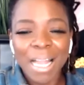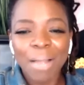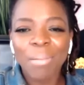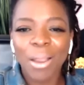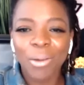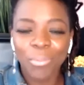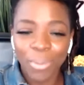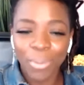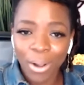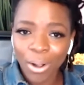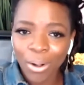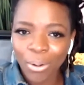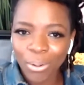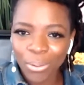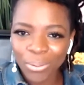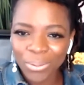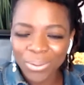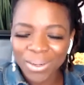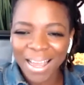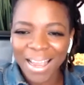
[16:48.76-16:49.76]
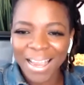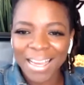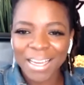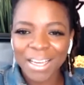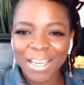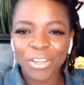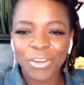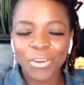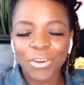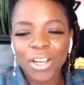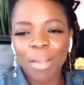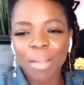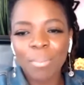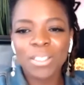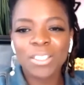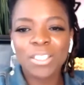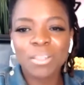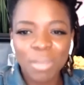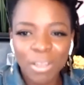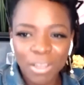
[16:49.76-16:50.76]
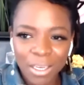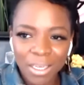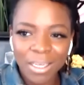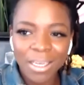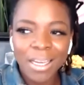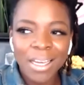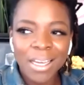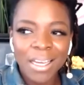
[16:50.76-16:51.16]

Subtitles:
not my role. Like, you're coming to me